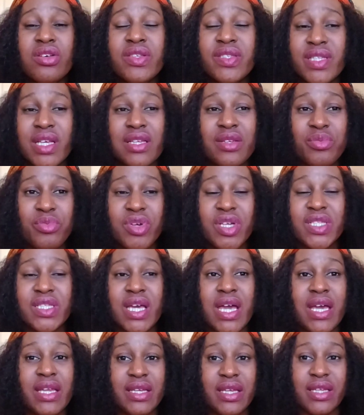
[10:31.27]
celebrate
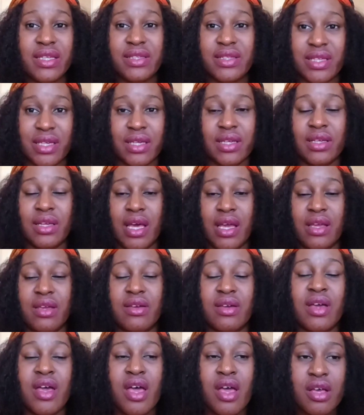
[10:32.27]
anything
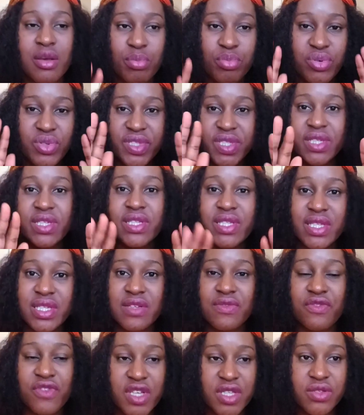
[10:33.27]
like putting it in
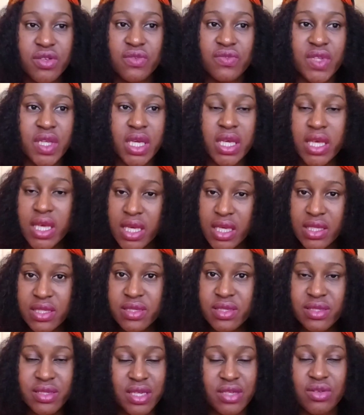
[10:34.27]
the face of the
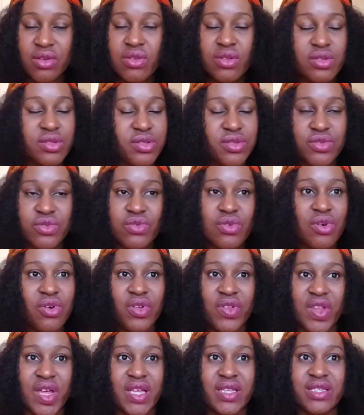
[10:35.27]
kids. They don't do
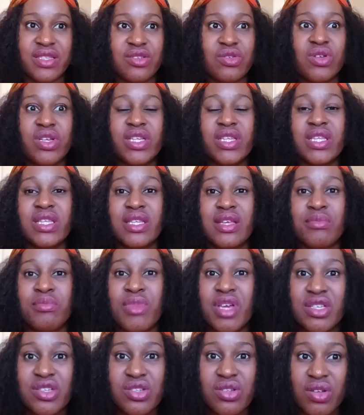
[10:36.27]
all that. The only thing they
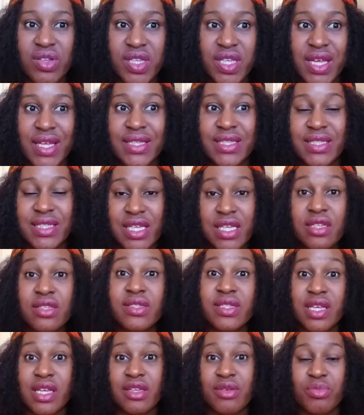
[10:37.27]
mention that they
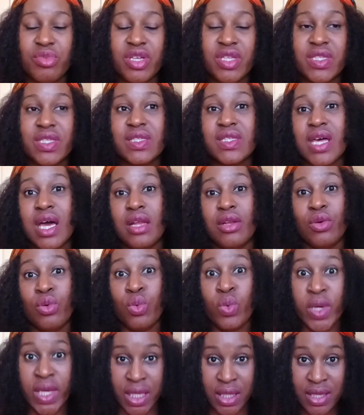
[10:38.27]
celebrate is
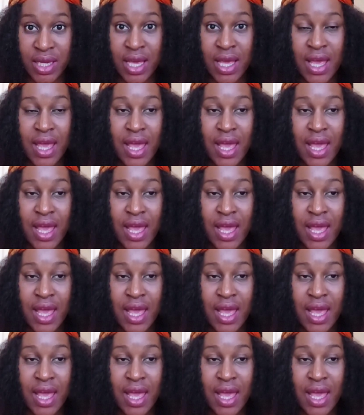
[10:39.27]
Halloween.